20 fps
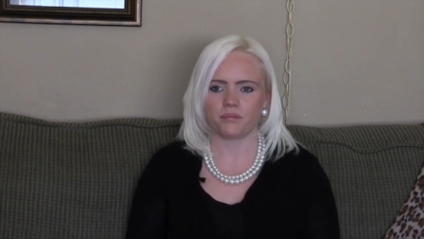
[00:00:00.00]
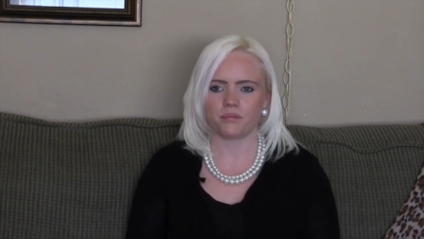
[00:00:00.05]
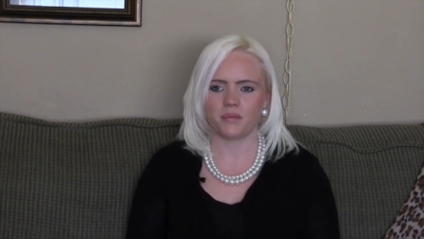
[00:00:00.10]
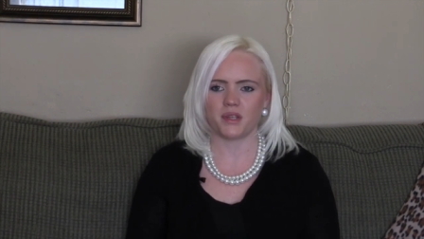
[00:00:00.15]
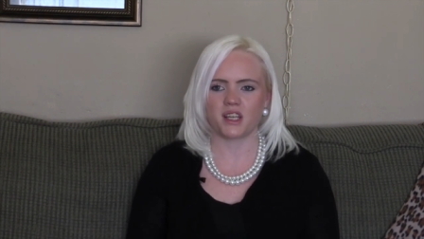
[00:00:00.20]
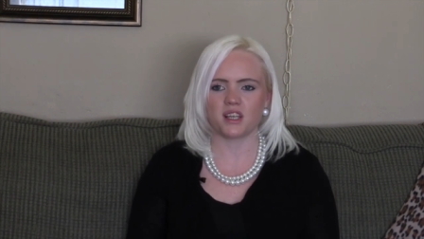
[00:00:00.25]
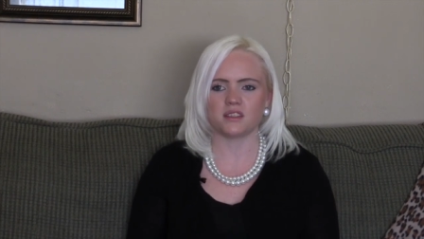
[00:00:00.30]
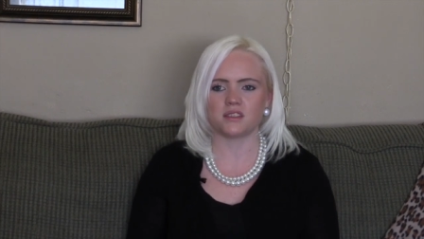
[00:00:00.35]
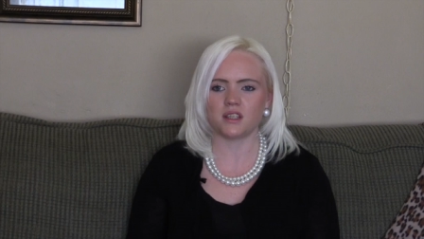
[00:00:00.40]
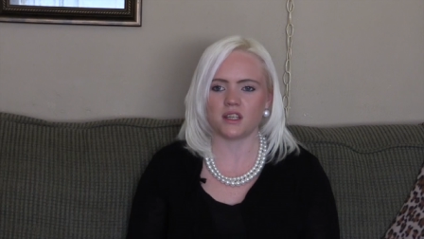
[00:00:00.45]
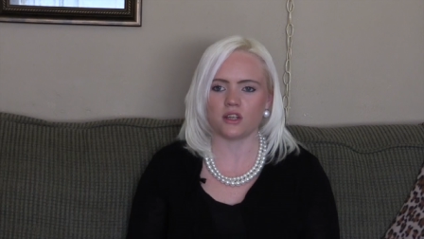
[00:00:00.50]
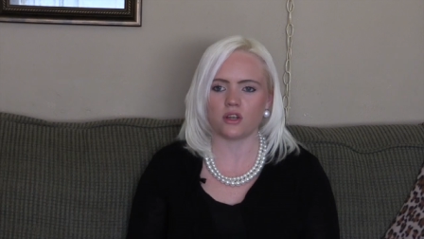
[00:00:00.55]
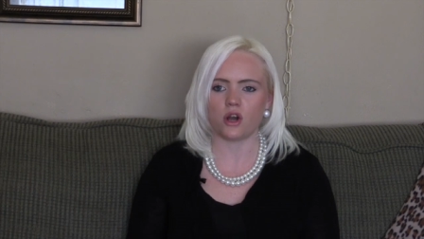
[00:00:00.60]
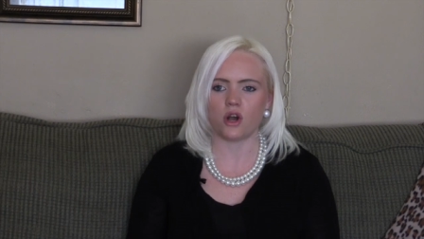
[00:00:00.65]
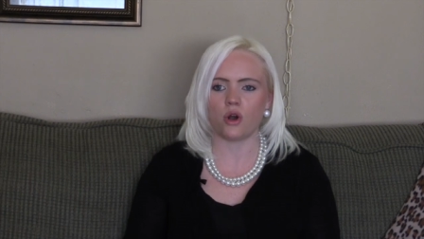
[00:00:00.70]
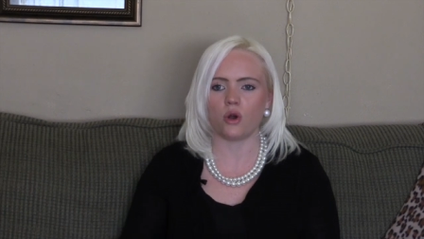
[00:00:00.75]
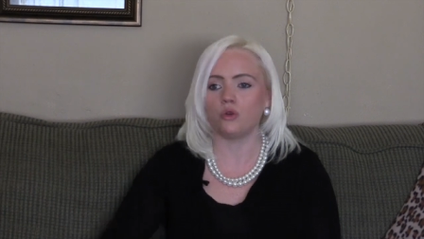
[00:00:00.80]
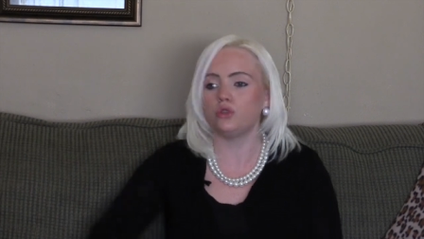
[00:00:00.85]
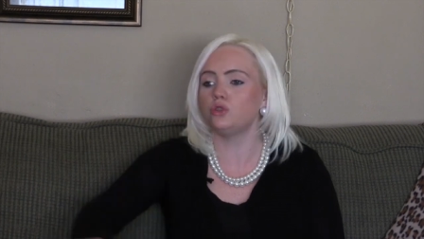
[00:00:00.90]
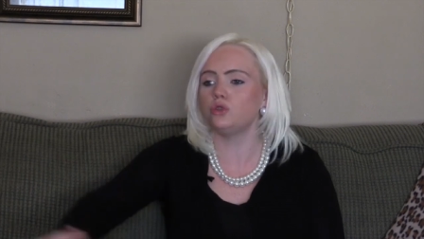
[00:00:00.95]
Because then,
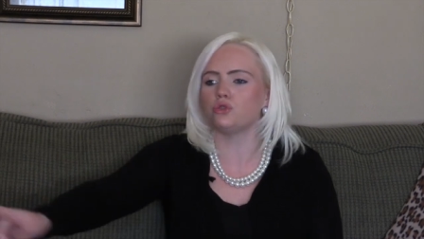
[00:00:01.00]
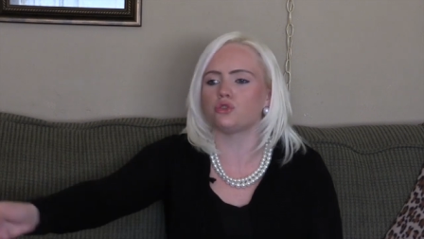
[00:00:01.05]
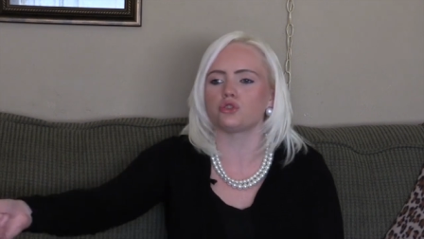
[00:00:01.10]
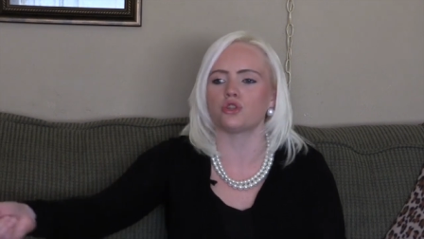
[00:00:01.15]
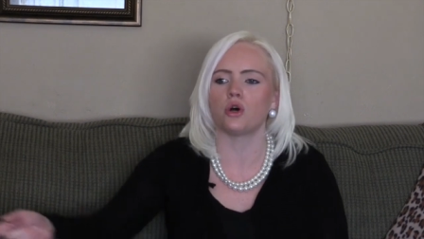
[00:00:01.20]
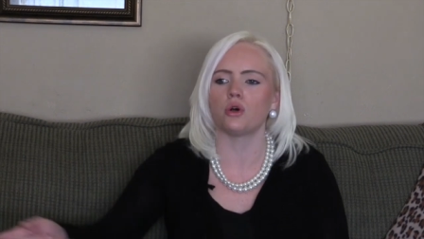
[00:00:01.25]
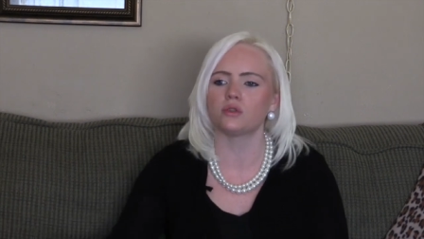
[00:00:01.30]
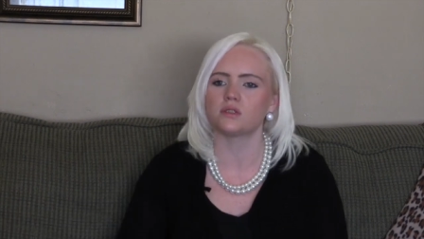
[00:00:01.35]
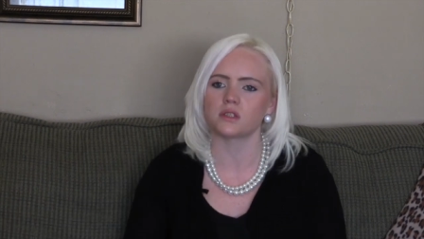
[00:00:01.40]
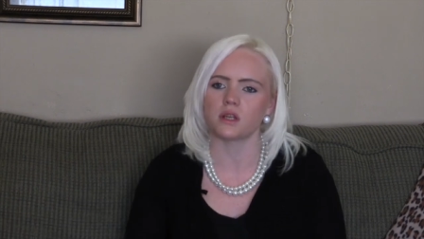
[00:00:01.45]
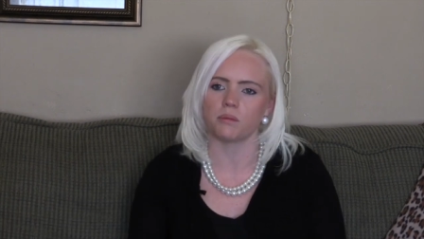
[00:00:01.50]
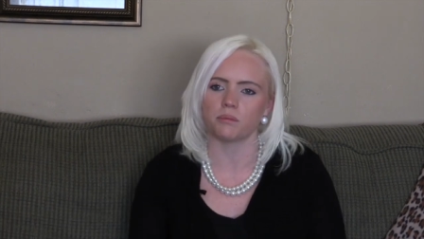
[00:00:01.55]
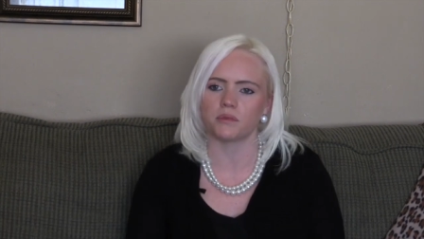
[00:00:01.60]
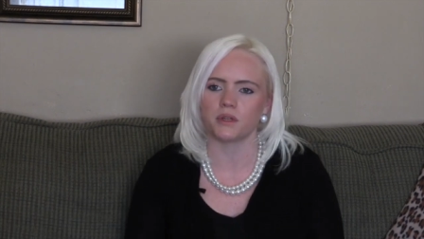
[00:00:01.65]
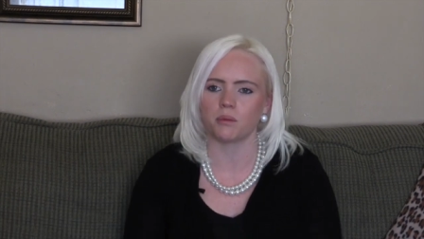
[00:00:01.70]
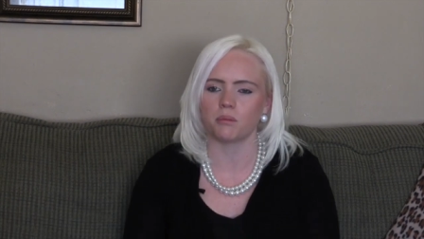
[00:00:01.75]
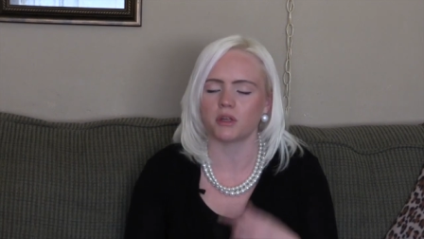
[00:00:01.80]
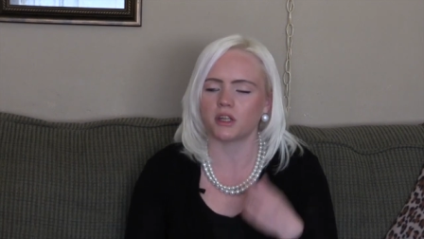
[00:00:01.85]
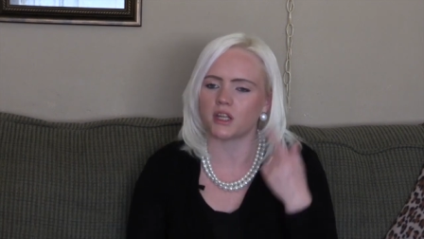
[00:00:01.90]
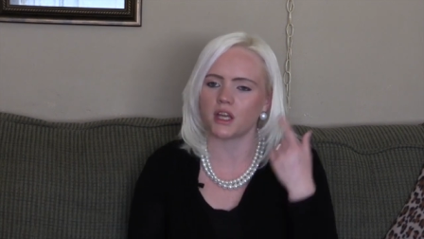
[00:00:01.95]
oh, you stole
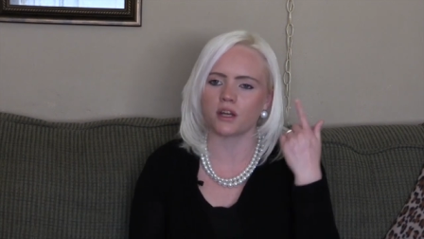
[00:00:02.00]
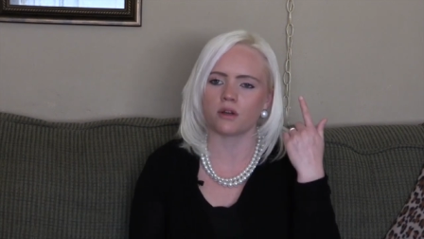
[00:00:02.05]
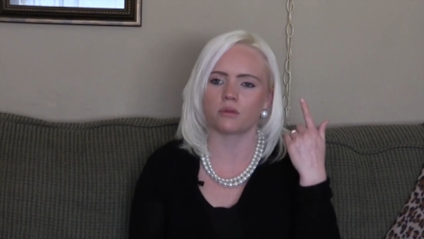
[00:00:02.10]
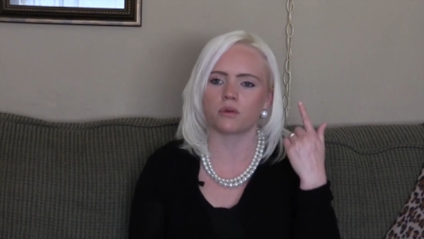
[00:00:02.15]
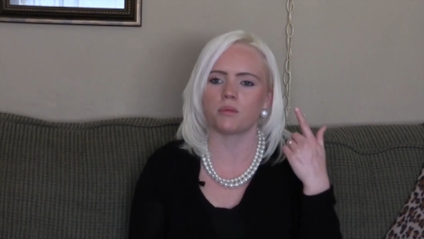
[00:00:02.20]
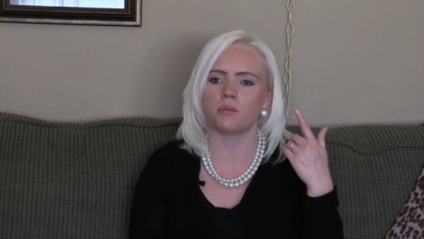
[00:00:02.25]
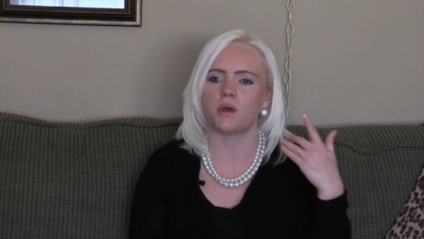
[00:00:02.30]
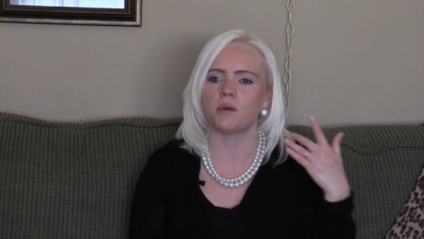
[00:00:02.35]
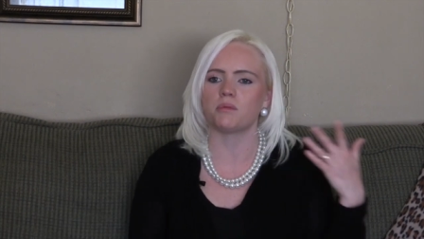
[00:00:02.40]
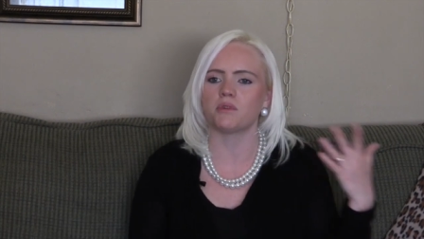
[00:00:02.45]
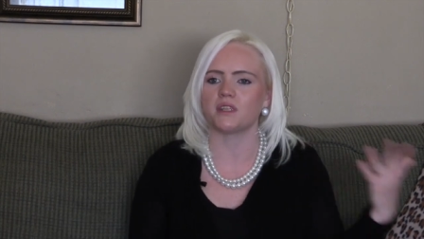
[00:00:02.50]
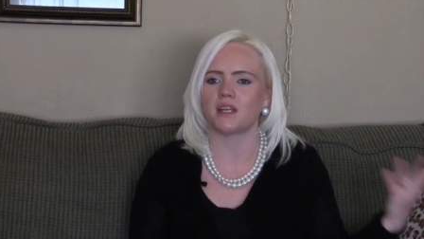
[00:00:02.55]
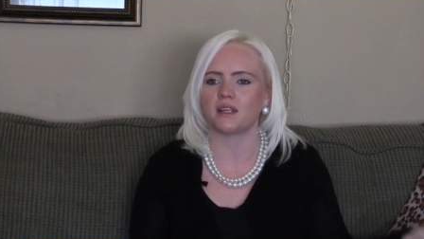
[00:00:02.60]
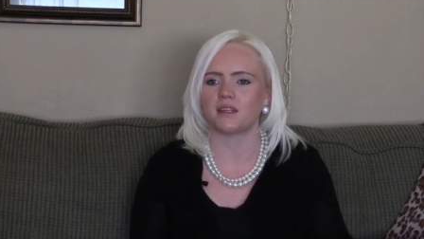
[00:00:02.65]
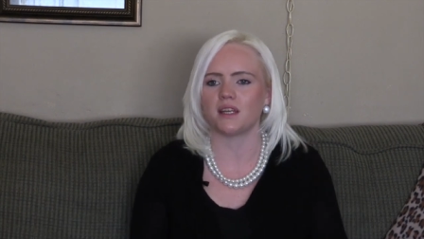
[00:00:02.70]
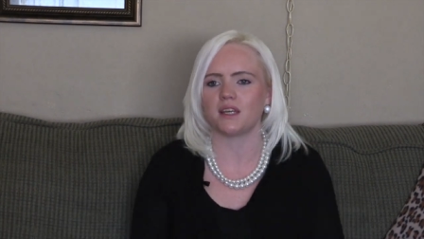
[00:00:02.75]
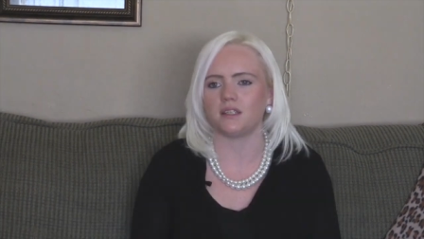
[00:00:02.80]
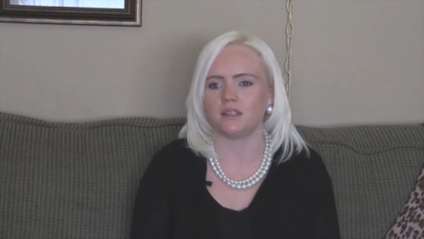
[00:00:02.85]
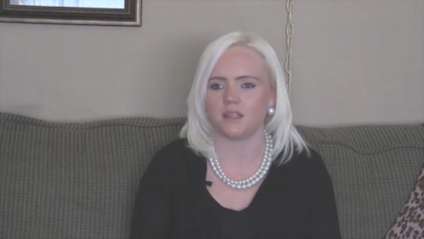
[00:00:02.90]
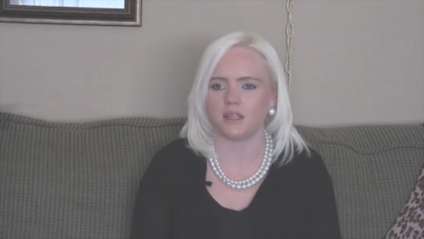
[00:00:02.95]
something, but they don't remember
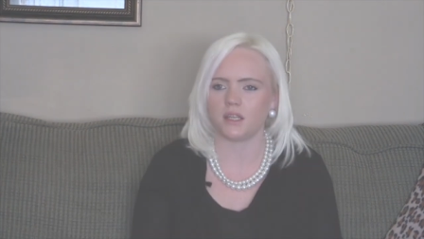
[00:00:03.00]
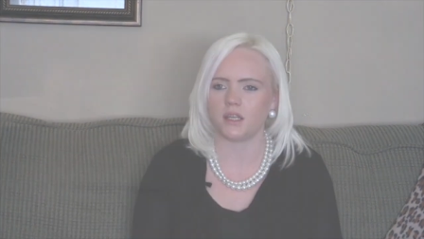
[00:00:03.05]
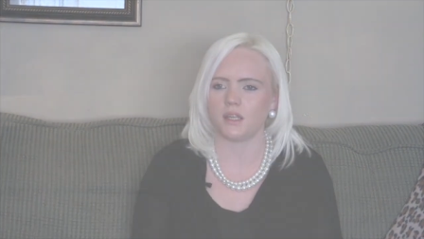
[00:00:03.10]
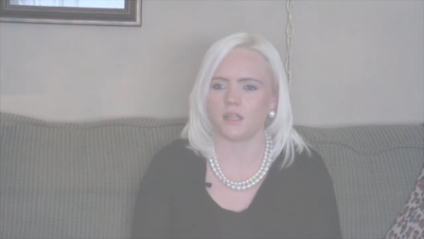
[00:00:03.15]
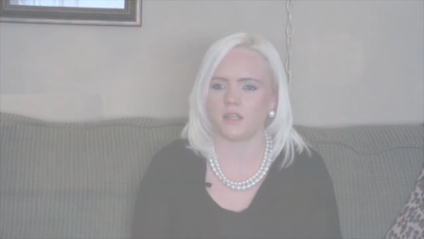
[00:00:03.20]
that they did